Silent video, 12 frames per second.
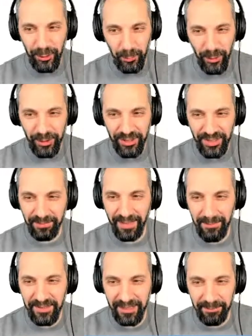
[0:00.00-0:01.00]
questions
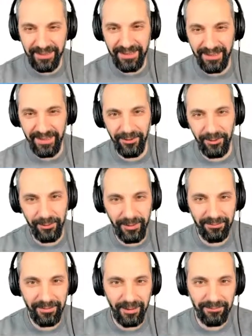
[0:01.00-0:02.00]
sometimes can be tricky
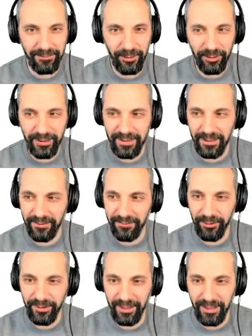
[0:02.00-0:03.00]
though. I've noticed that a
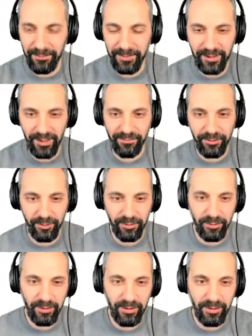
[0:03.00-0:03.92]
few times. You